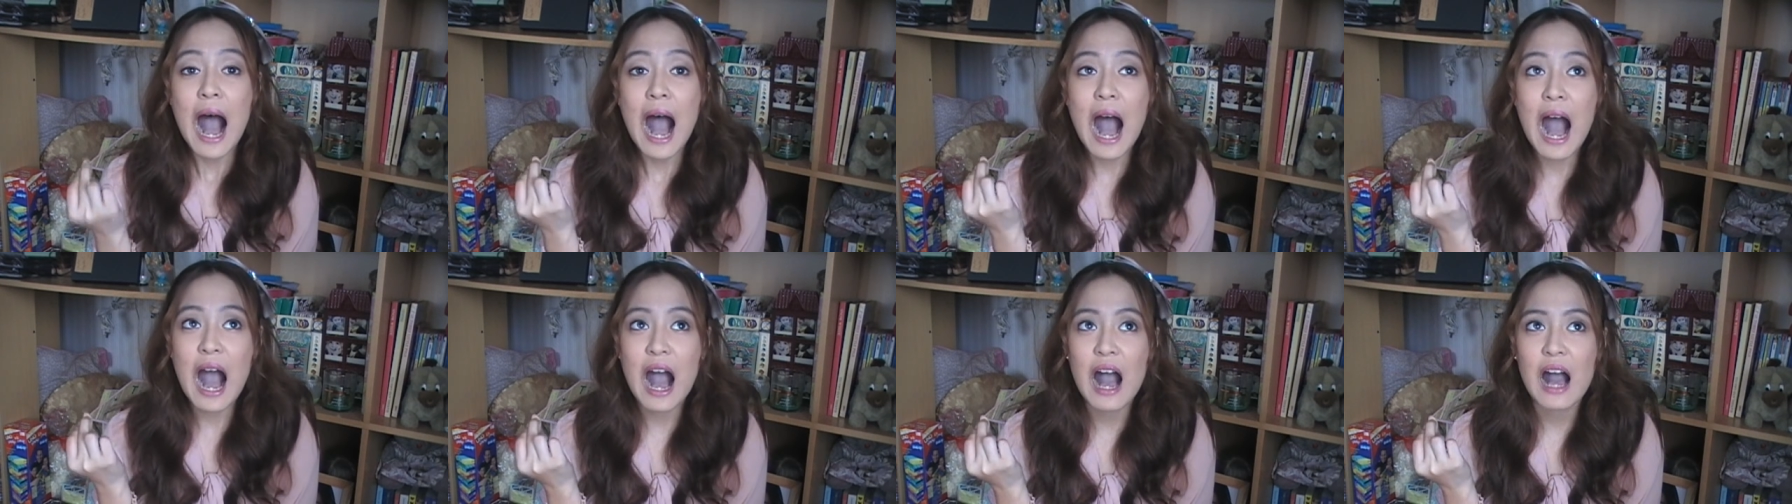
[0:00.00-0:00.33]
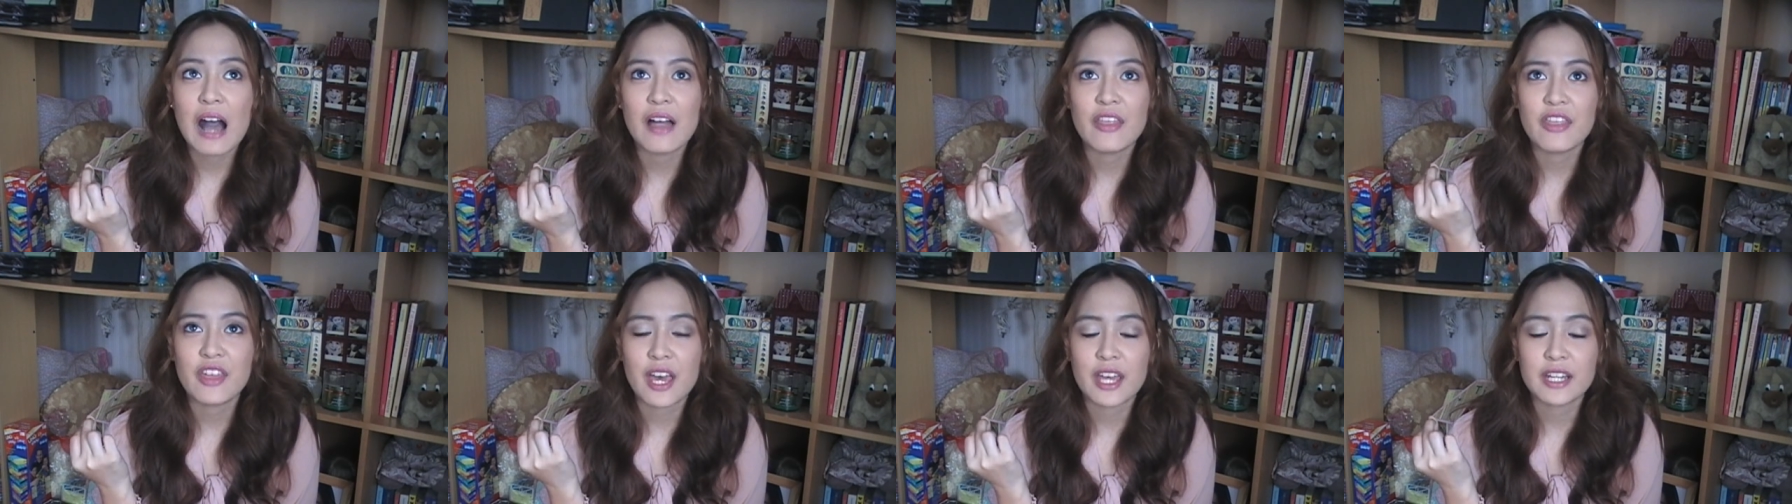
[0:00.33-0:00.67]

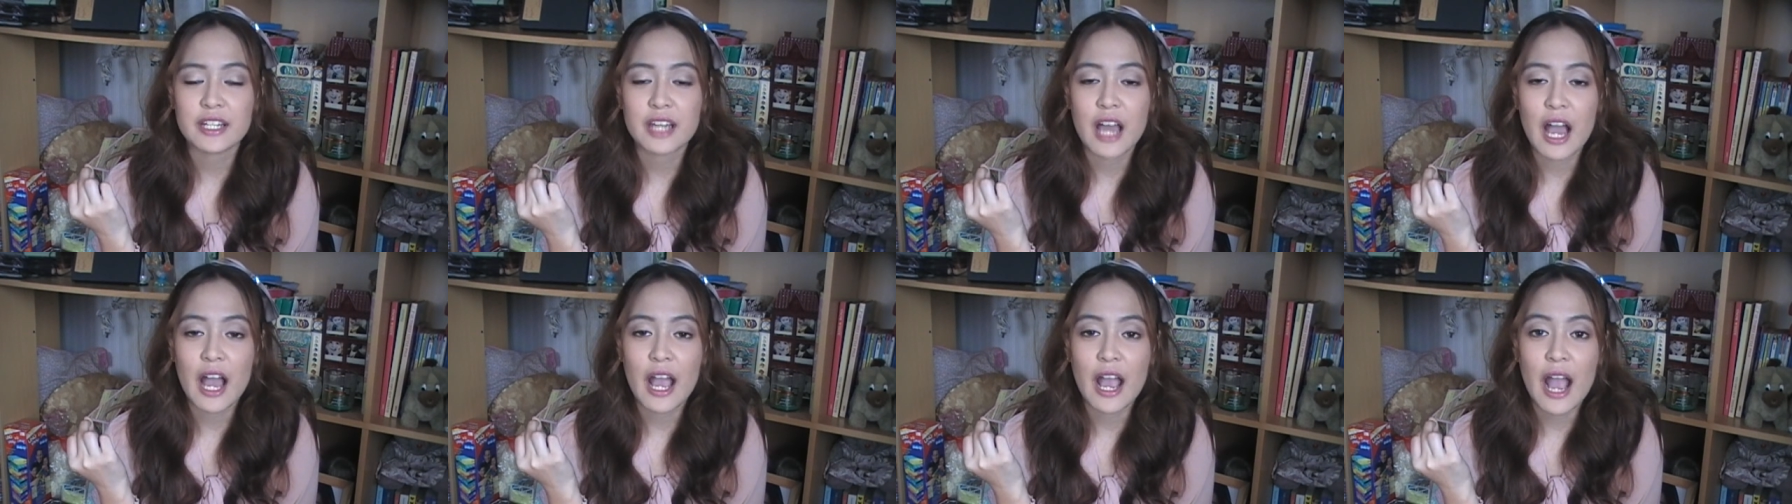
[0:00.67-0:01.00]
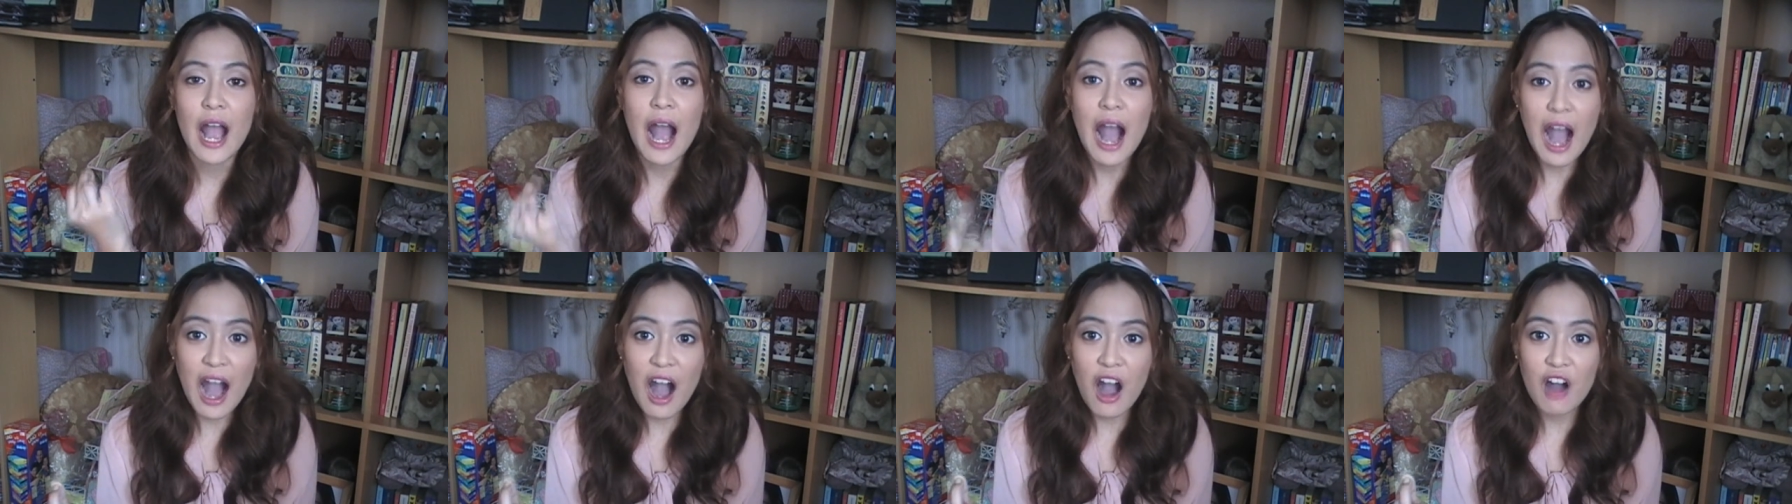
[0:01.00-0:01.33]
uh, that I
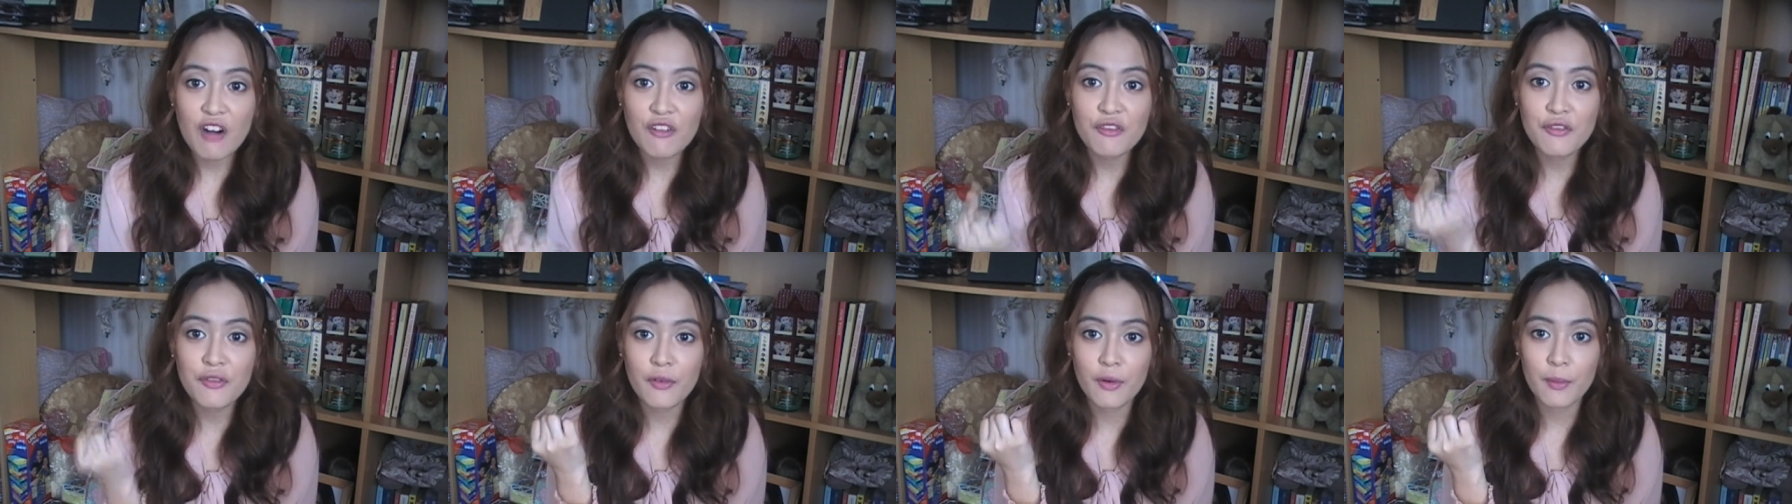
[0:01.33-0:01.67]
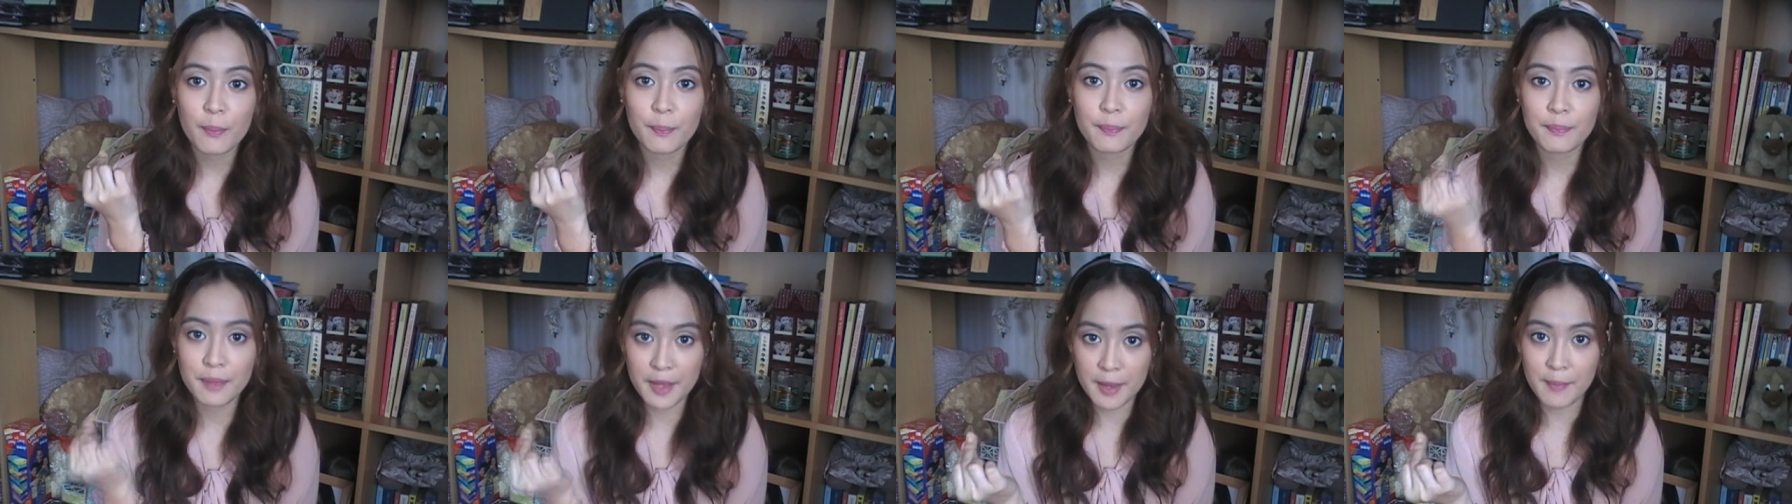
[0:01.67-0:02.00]
have
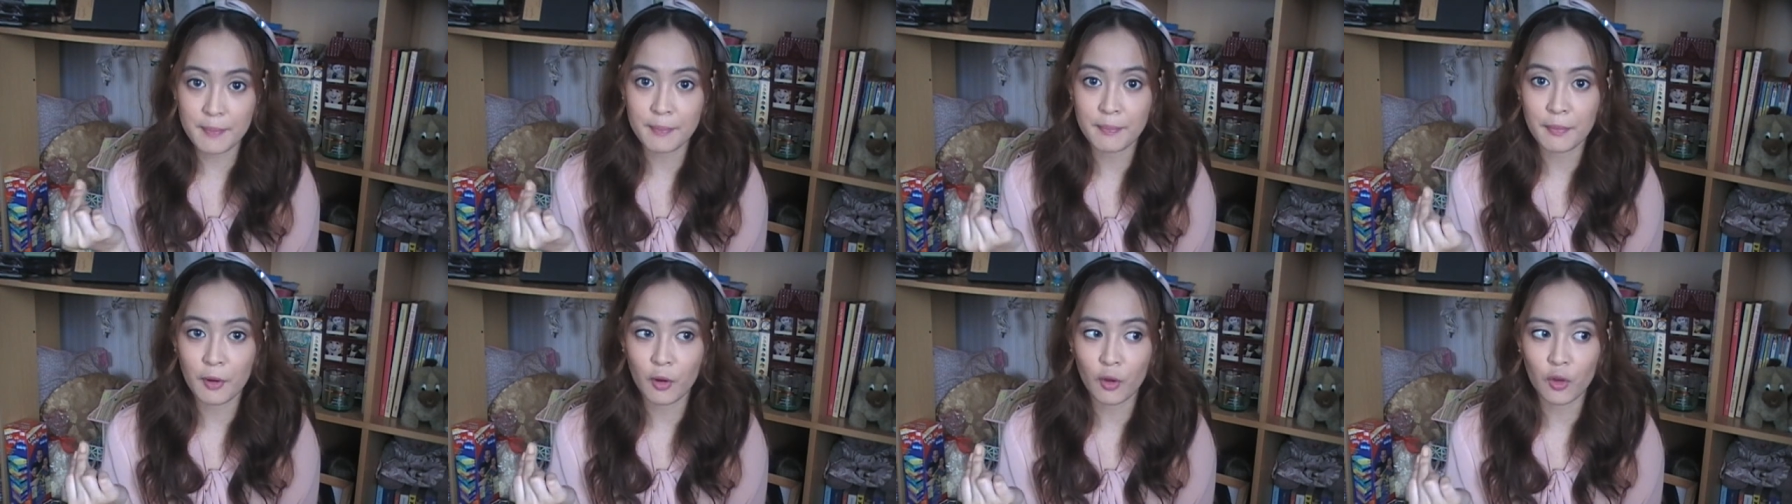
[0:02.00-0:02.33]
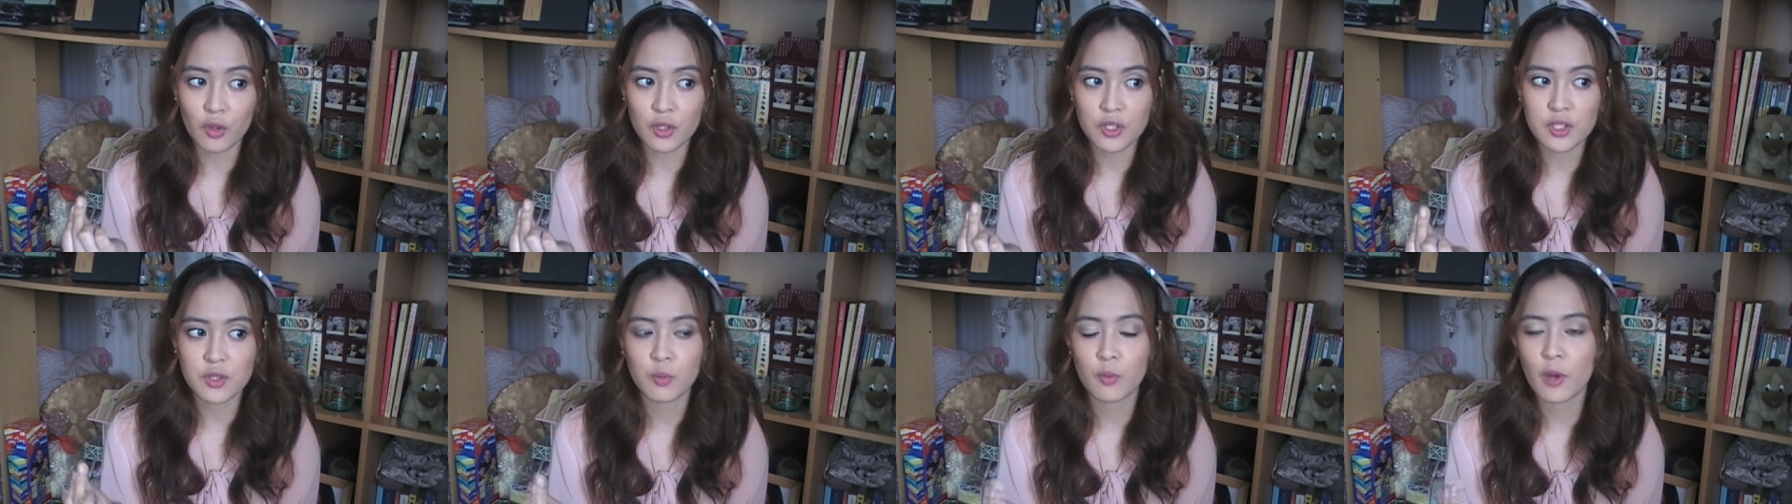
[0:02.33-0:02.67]

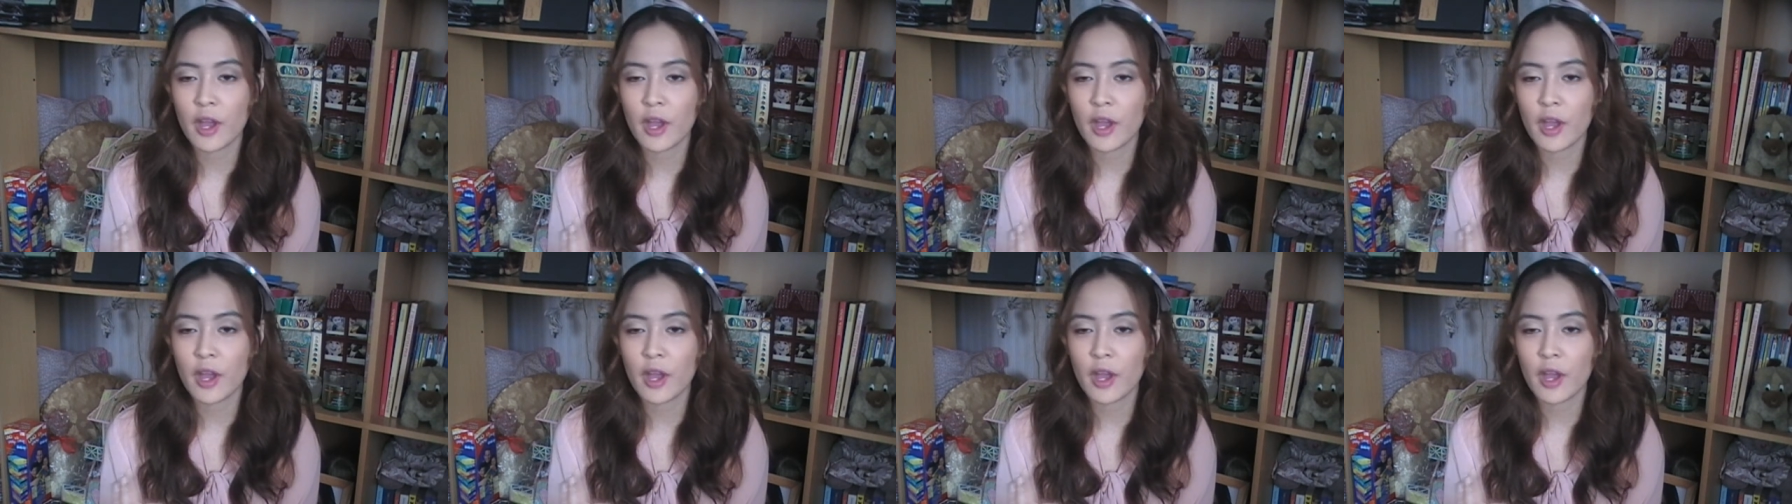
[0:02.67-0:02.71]
pimples